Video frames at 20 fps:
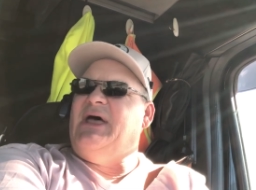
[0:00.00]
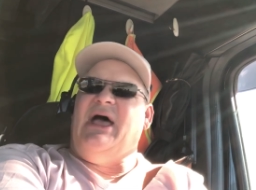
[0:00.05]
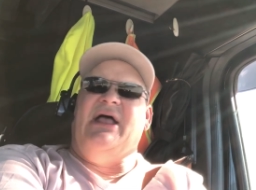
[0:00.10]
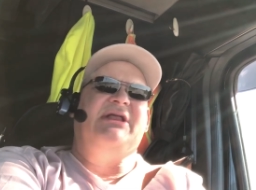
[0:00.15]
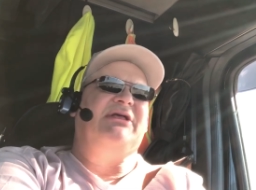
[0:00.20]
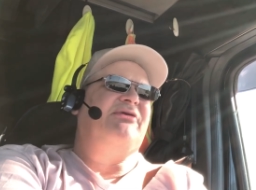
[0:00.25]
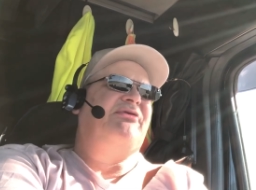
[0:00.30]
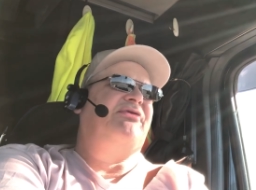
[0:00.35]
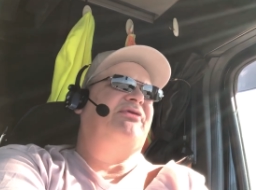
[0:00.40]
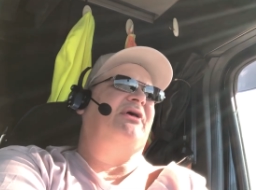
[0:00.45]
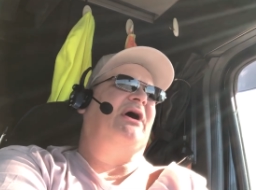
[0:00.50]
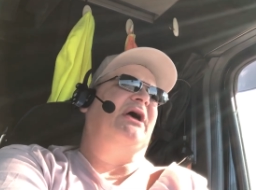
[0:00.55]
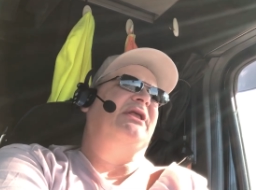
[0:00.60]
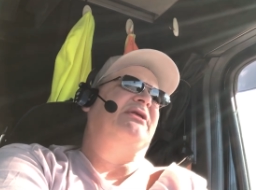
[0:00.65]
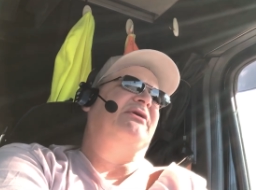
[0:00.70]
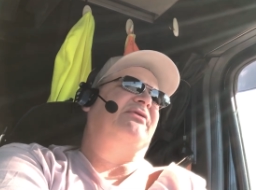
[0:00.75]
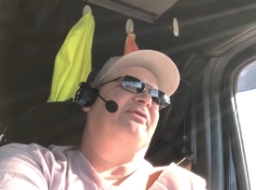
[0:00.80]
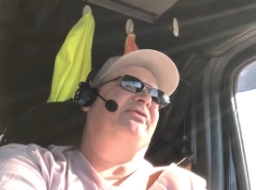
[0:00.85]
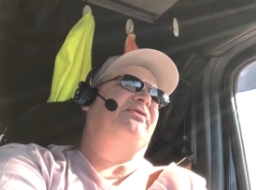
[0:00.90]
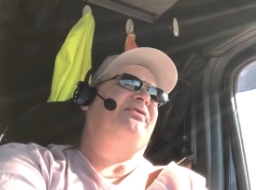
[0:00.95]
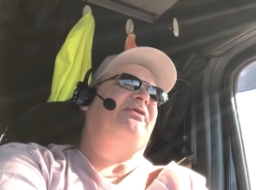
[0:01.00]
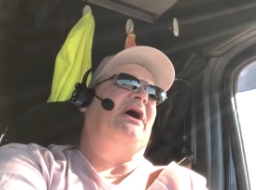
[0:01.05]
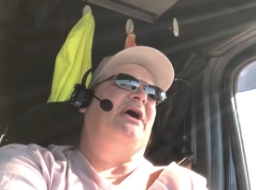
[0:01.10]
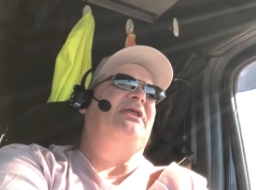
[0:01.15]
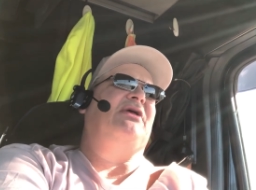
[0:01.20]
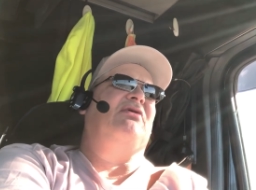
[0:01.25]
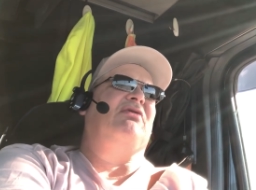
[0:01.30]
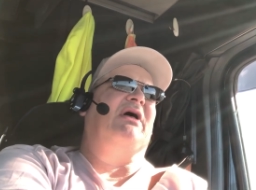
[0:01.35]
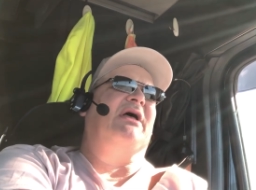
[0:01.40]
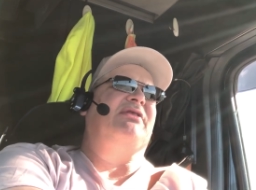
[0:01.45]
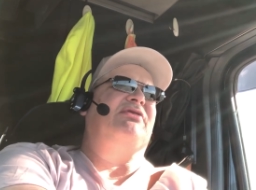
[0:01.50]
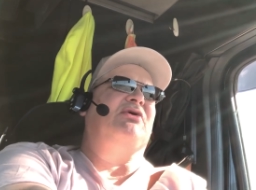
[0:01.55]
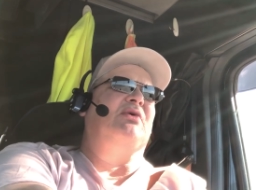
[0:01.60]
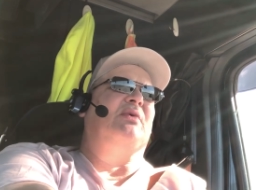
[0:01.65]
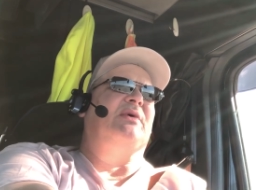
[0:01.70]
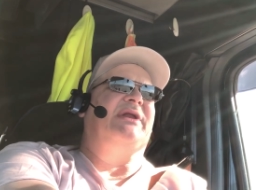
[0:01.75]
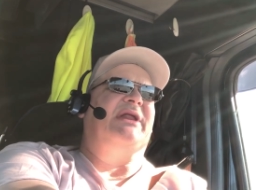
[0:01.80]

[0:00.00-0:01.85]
I just, I just, I don't like doing